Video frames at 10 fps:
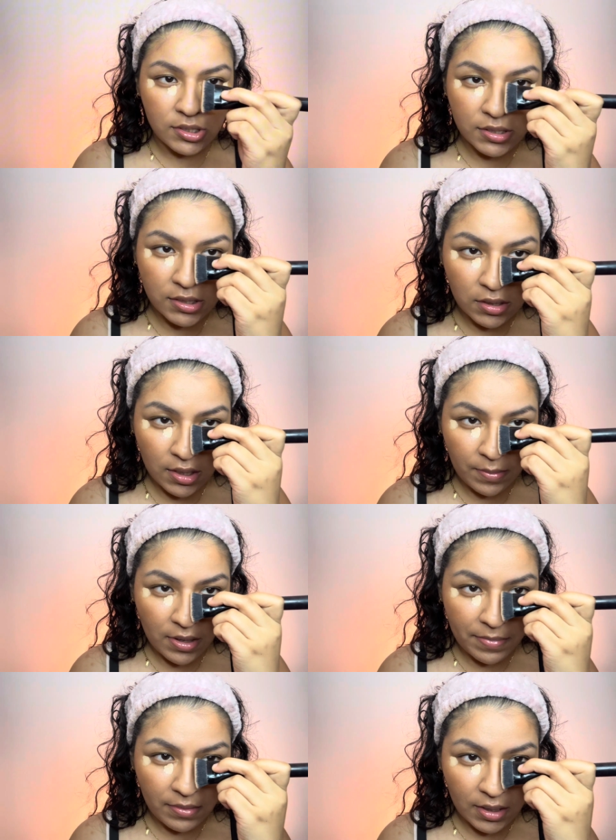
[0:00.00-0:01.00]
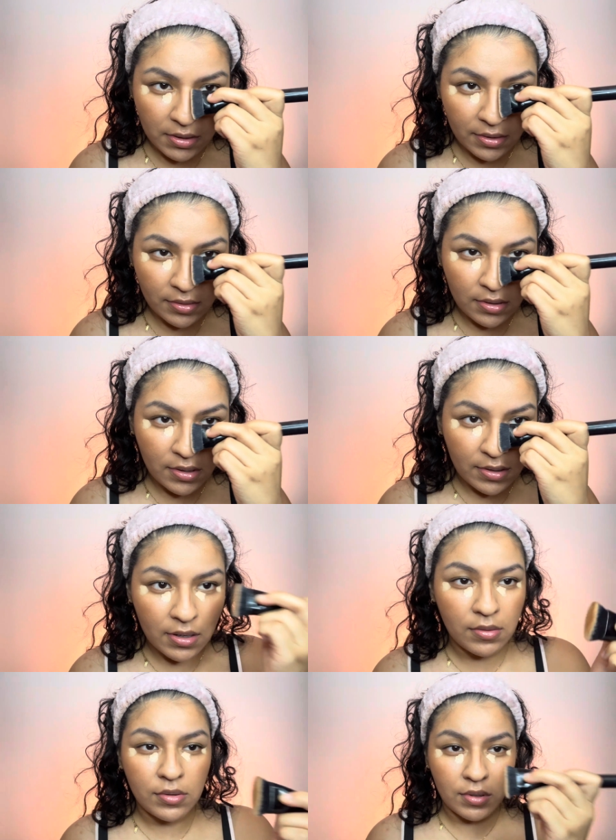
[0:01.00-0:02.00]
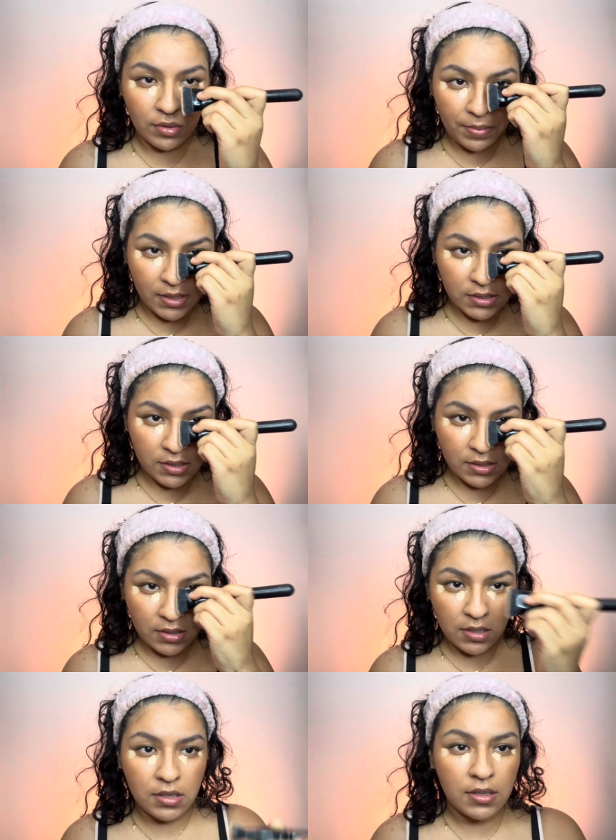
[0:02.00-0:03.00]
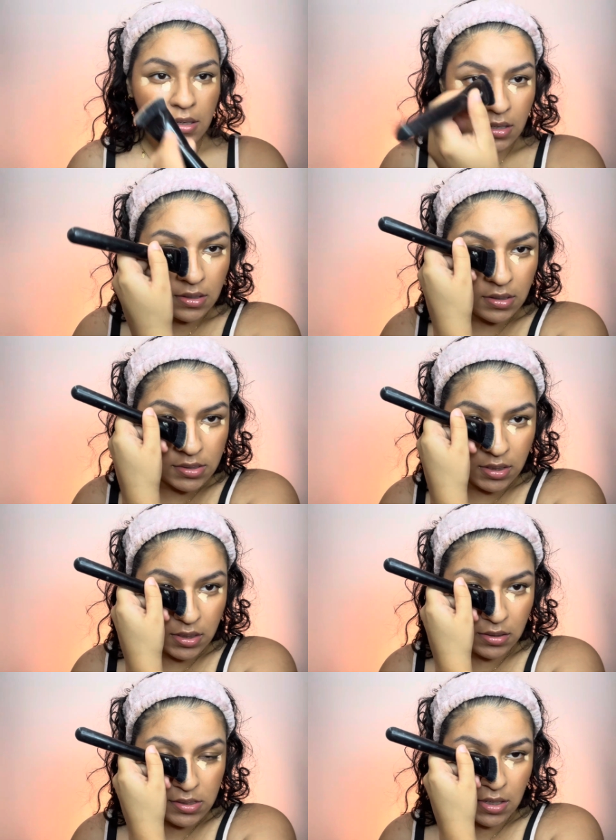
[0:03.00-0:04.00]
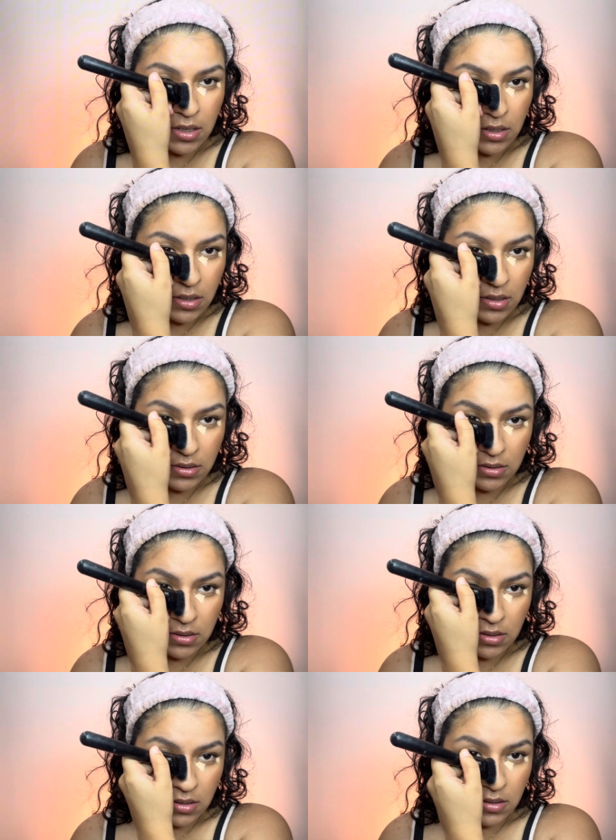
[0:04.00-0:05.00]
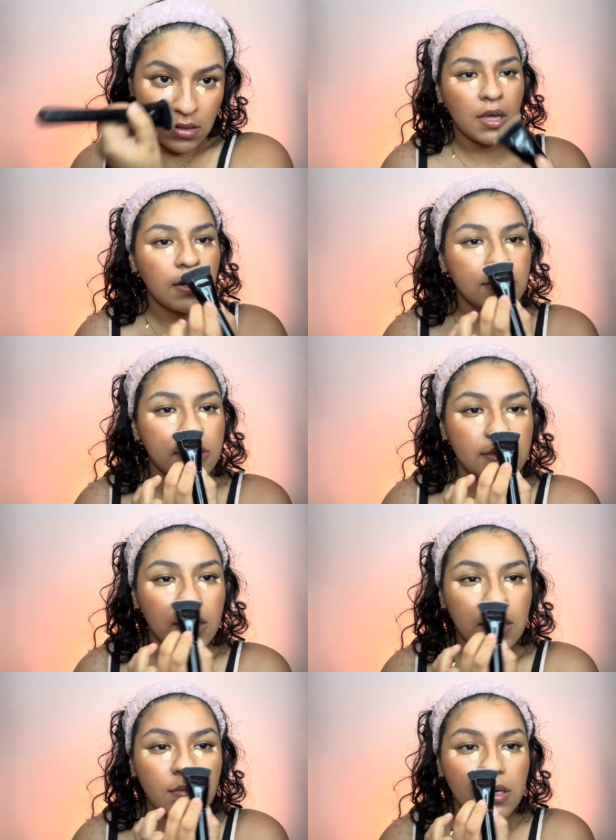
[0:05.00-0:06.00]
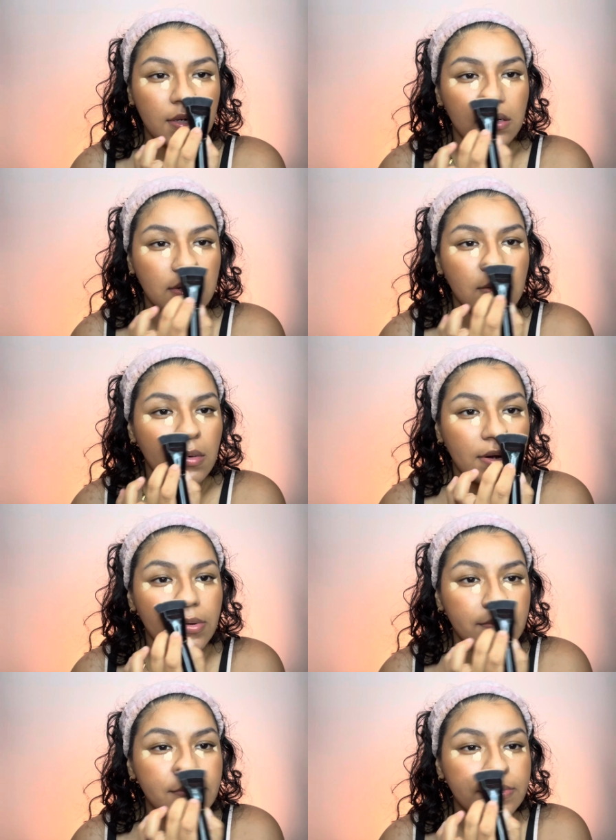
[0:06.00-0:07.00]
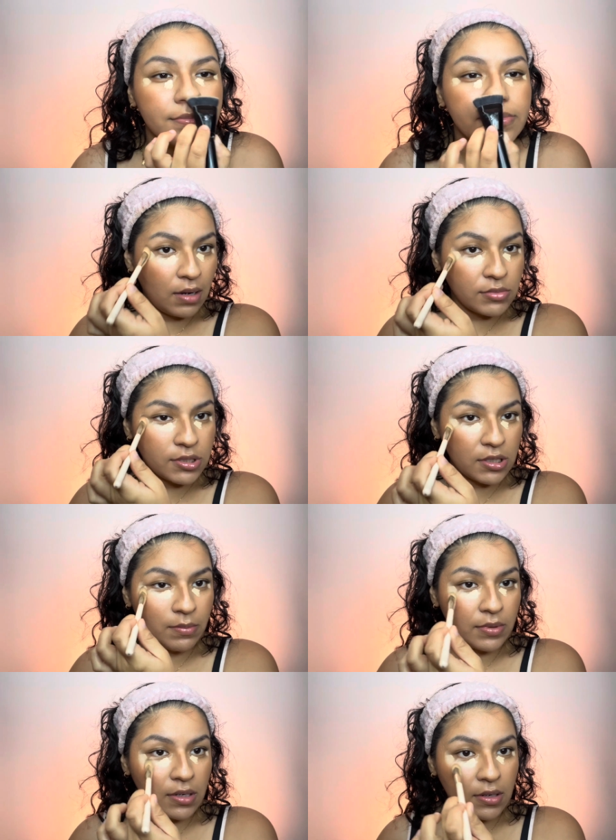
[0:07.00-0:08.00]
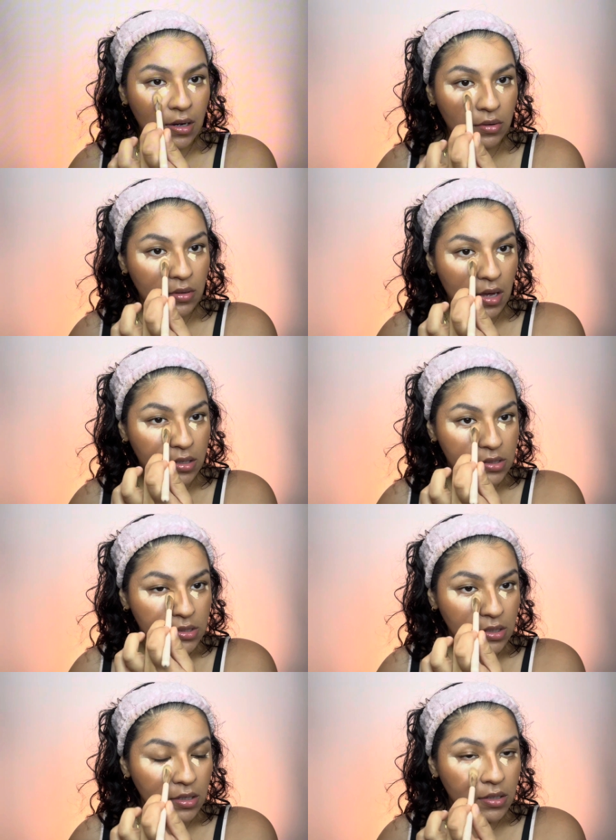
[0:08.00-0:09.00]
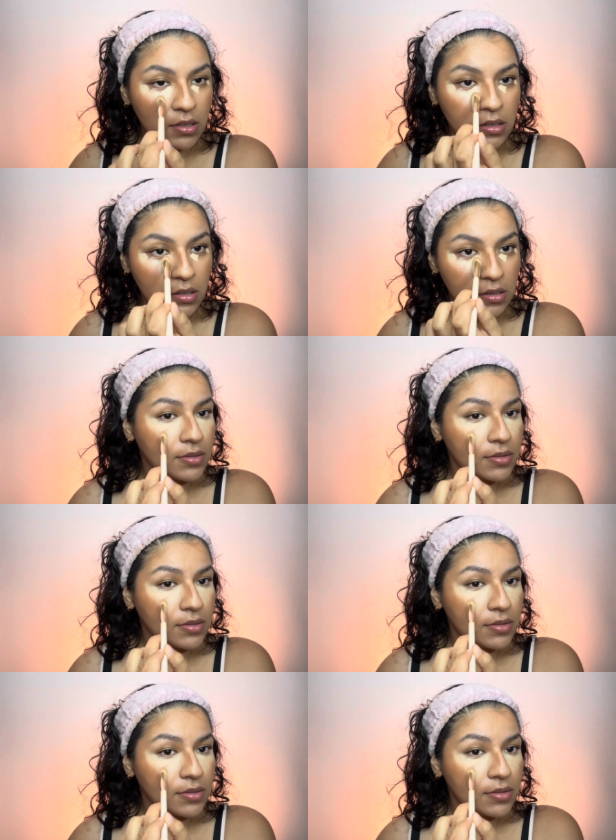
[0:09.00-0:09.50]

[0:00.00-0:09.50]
like to kind of plop it right here and do a little print. Same thing on this side, and I just take it right here in the bottom. I'm just gonna blend out that concealer.